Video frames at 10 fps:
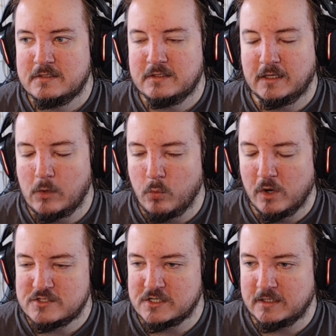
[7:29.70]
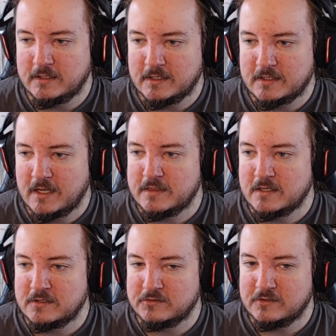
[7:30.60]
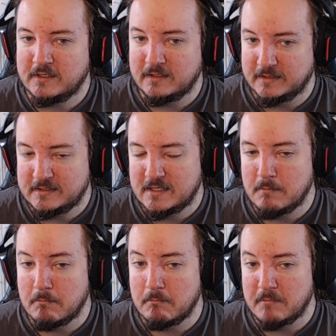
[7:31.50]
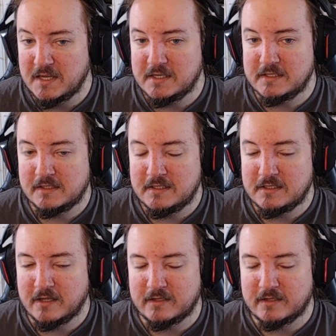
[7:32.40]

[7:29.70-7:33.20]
Like I want to click it and then it's clicked immediately, not